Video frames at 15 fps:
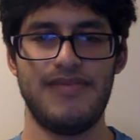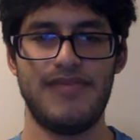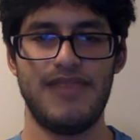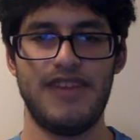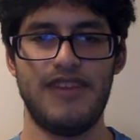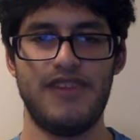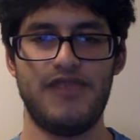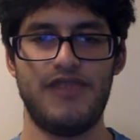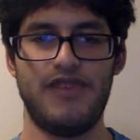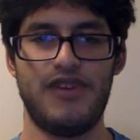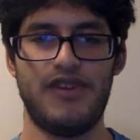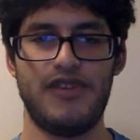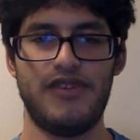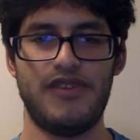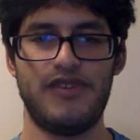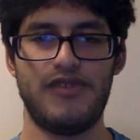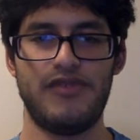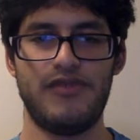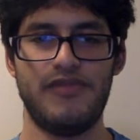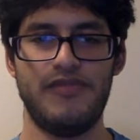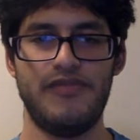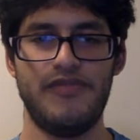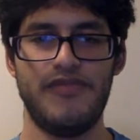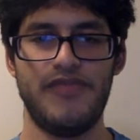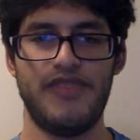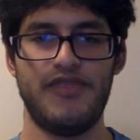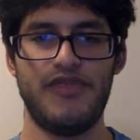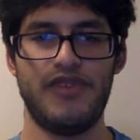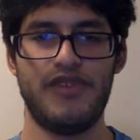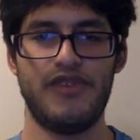As we all know, the
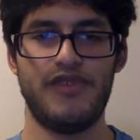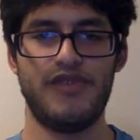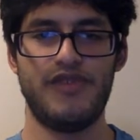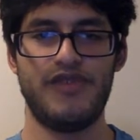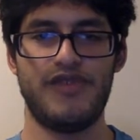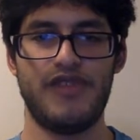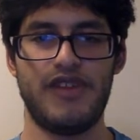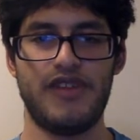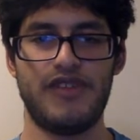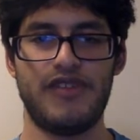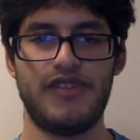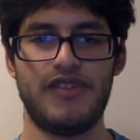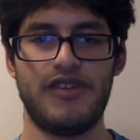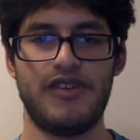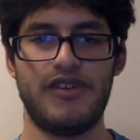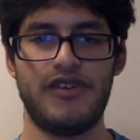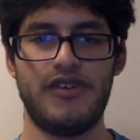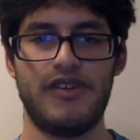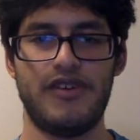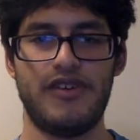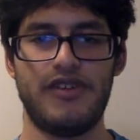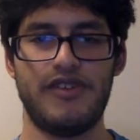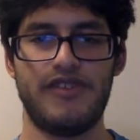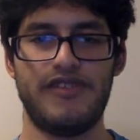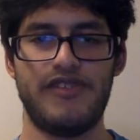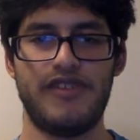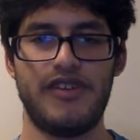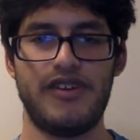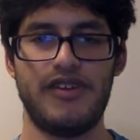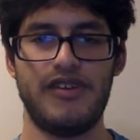winner was not declared on election
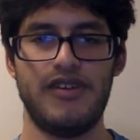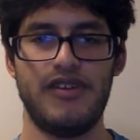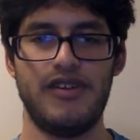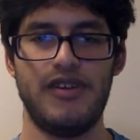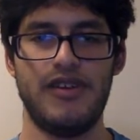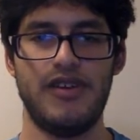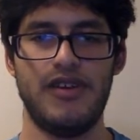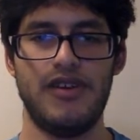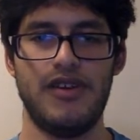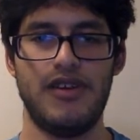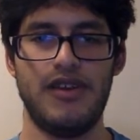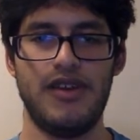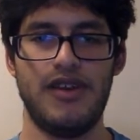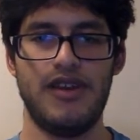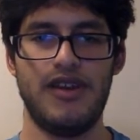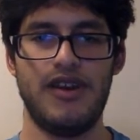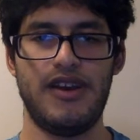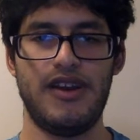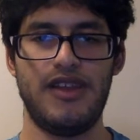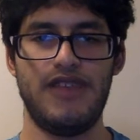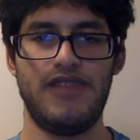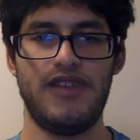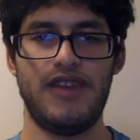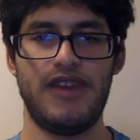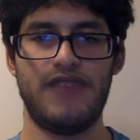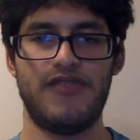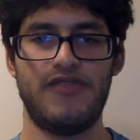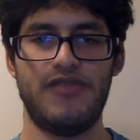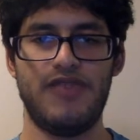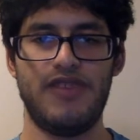night, and not even
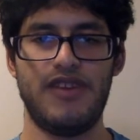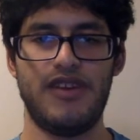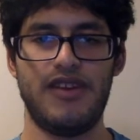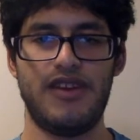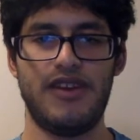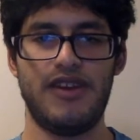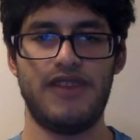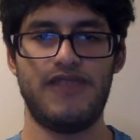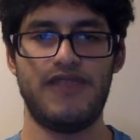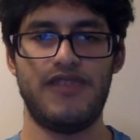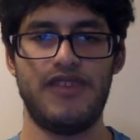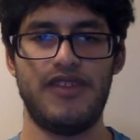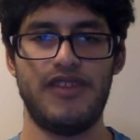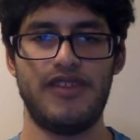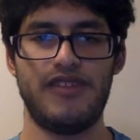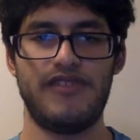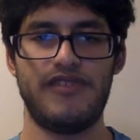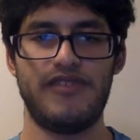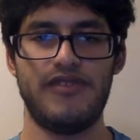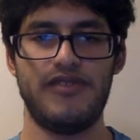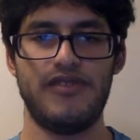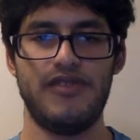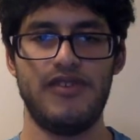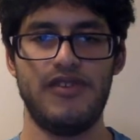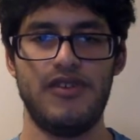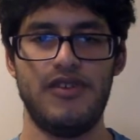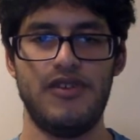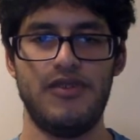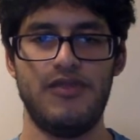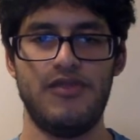after midnight after the election,
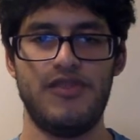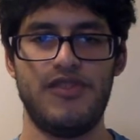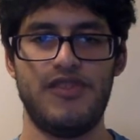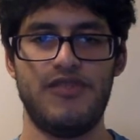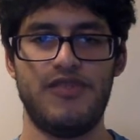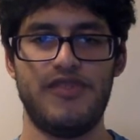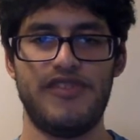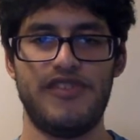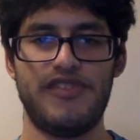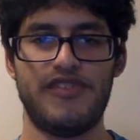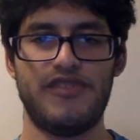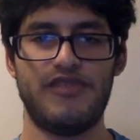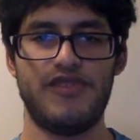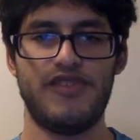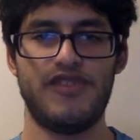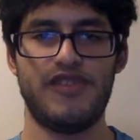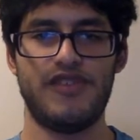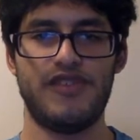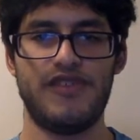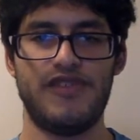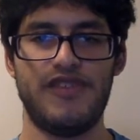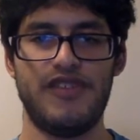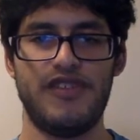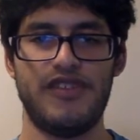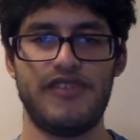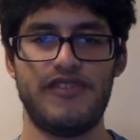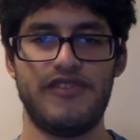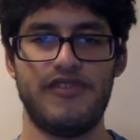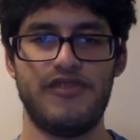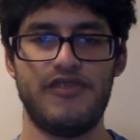but the projected results of the
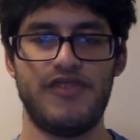election were